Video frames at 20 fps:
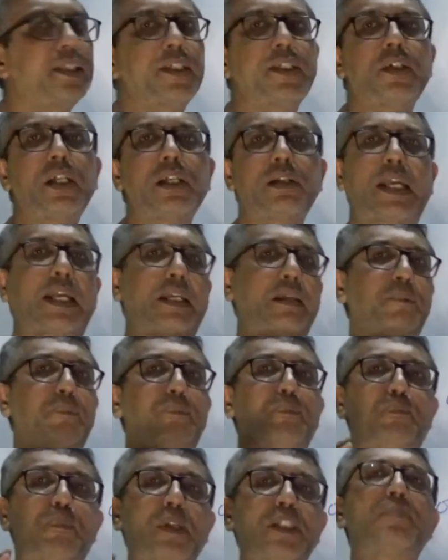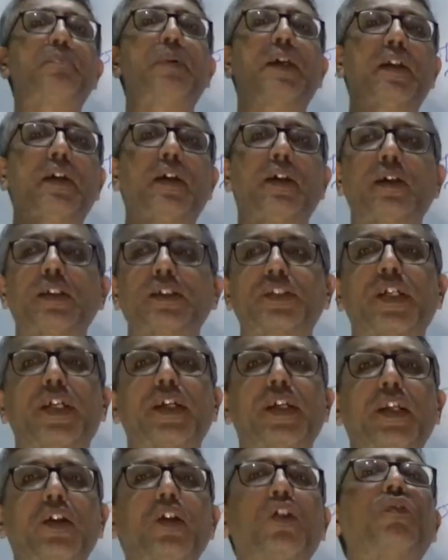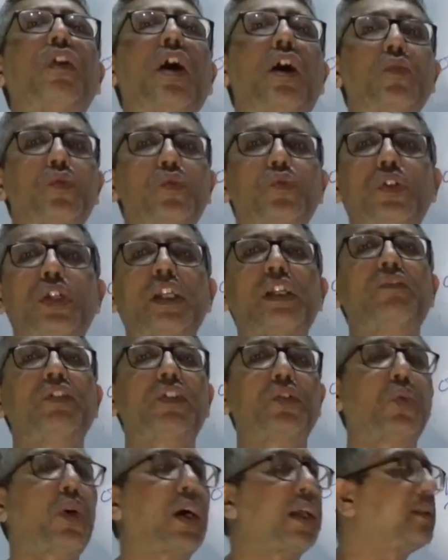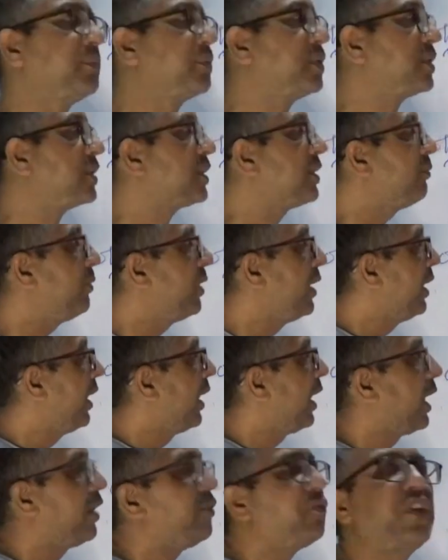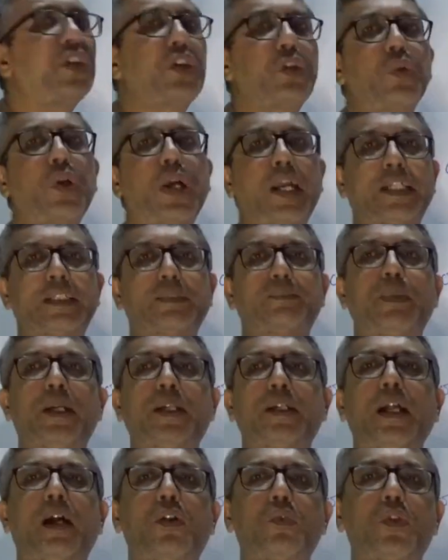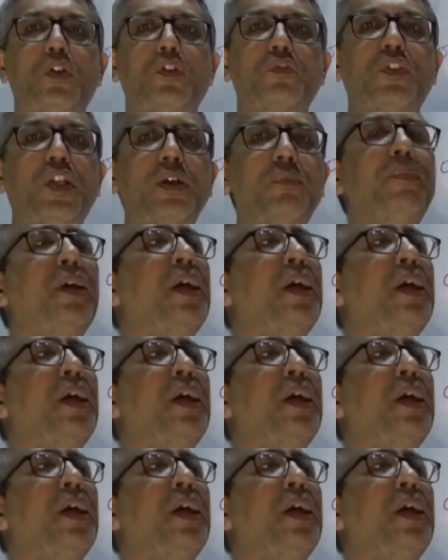I think you'll get a much better understanding of how to deal with ORM system and what to expect out of